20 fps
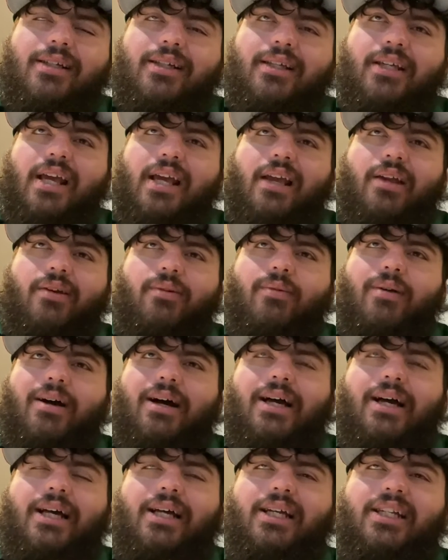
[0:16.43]

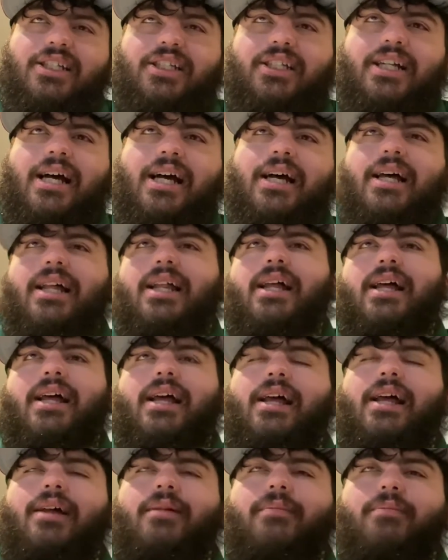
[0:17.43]
KY, shot
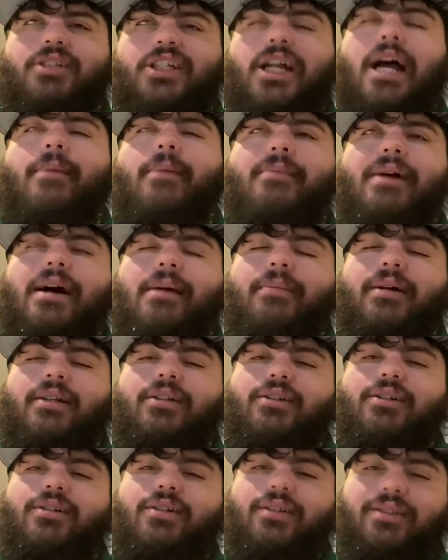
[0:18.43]
at shot by my
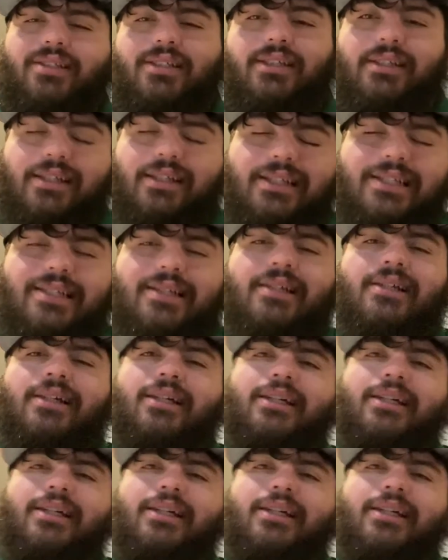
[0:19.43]
dog Skeezy.